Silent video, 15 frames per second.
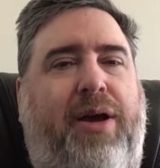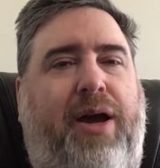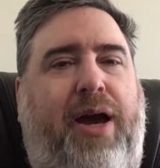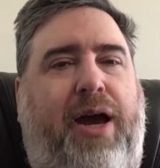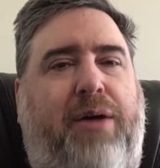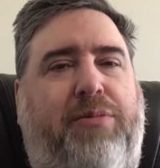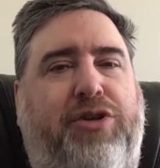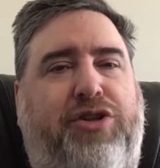
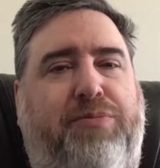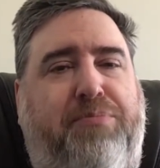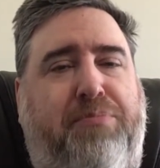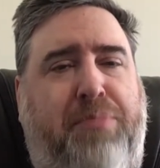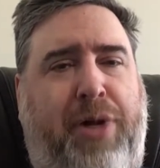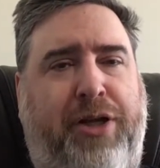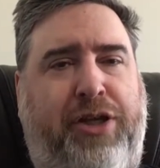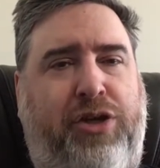how much
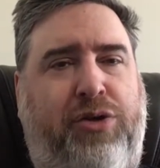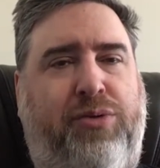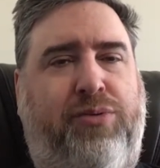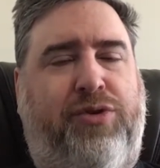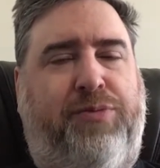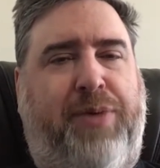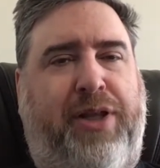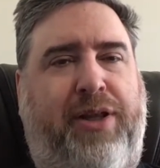money you
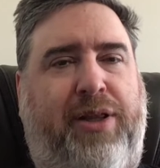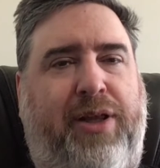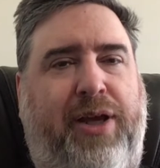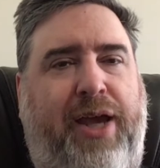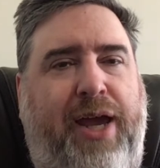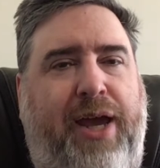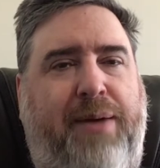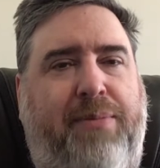spend in the
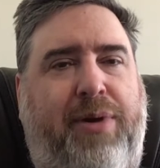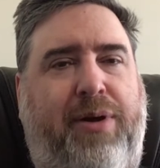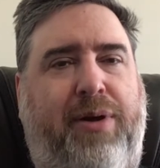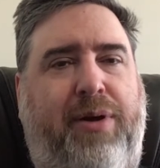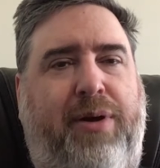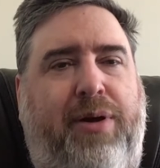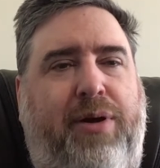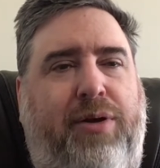game,
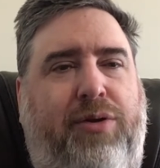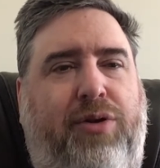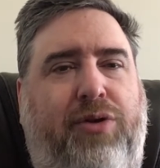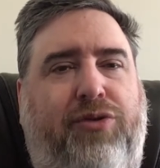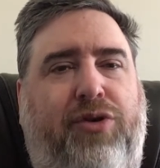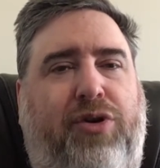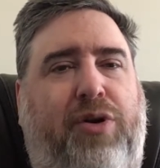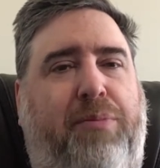
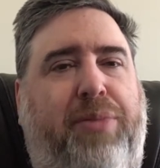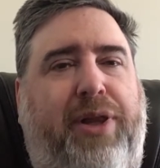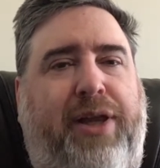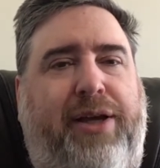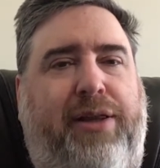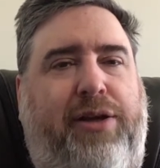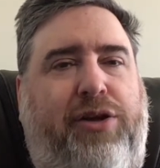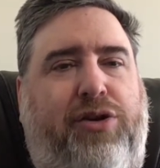those are
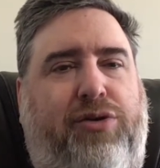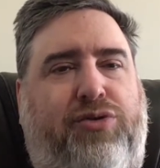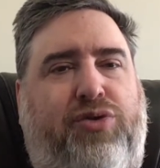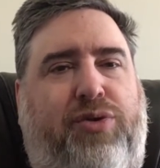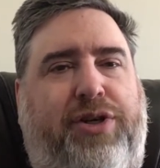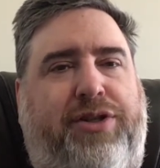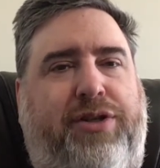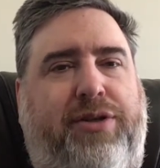completely your
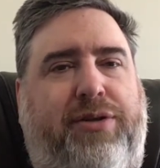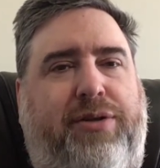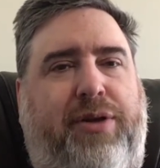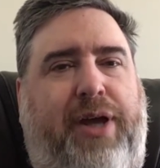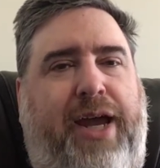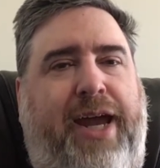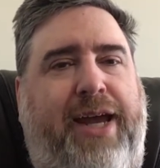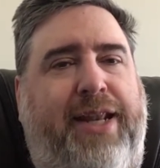choices,
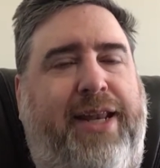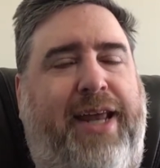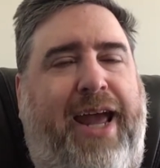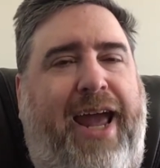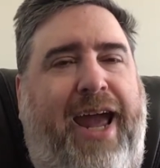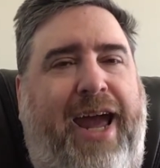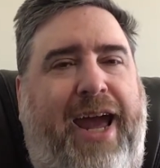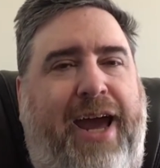and
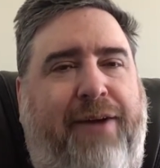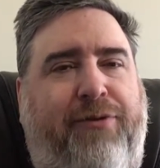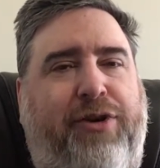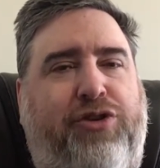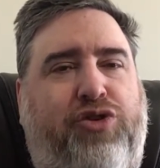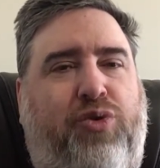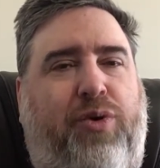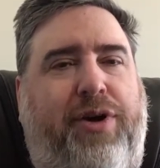every
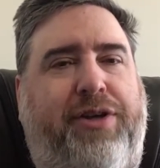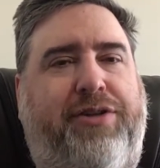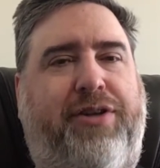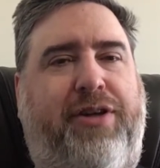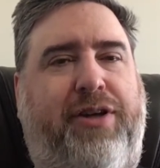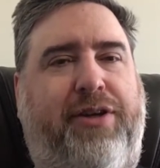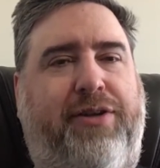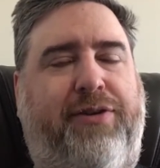choice
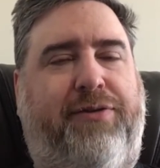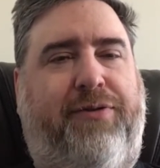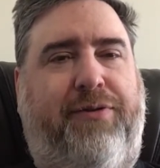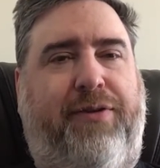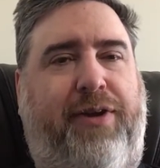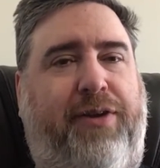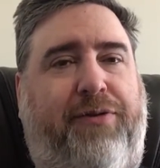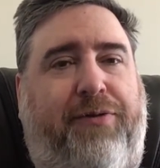is
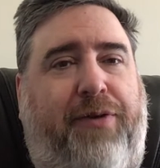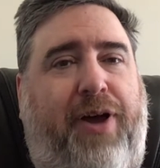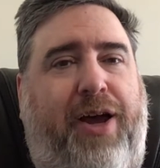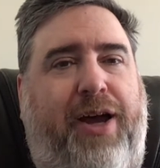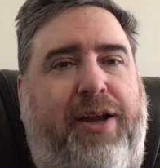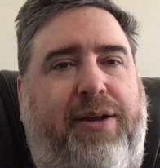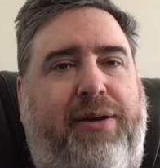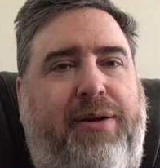
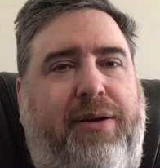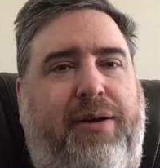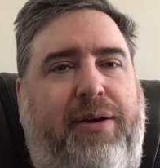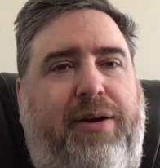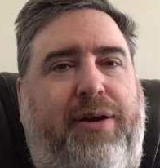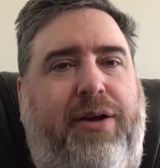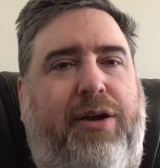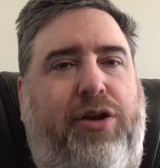fine.
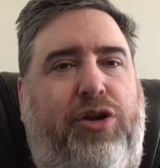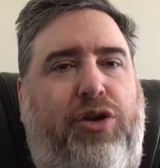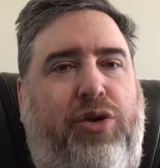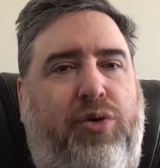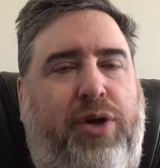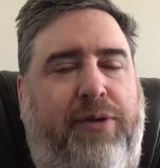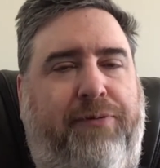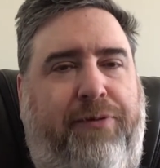You
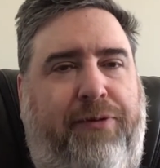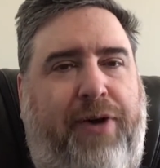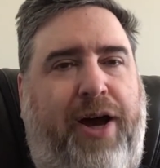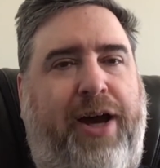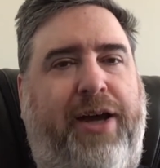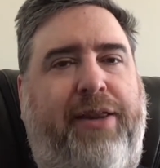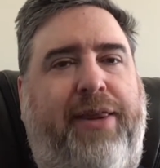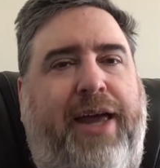can
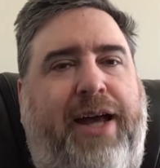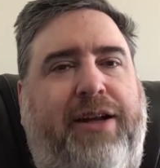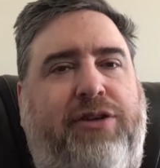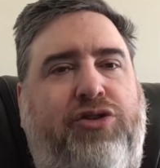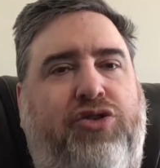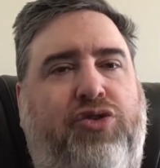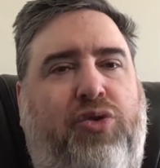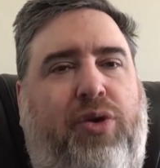find that
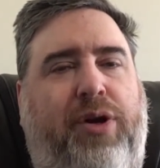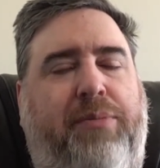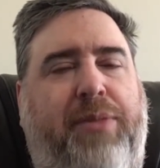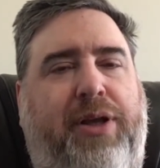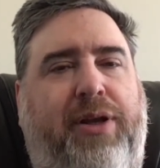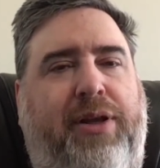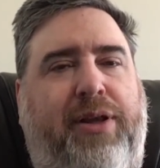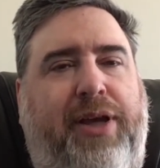
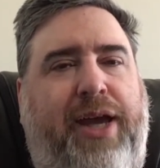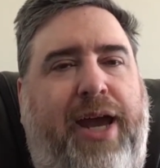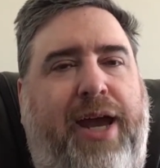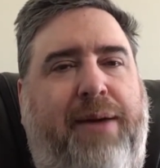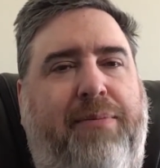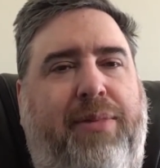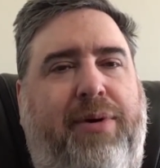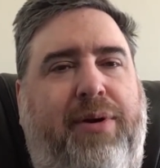enjoyment in the game,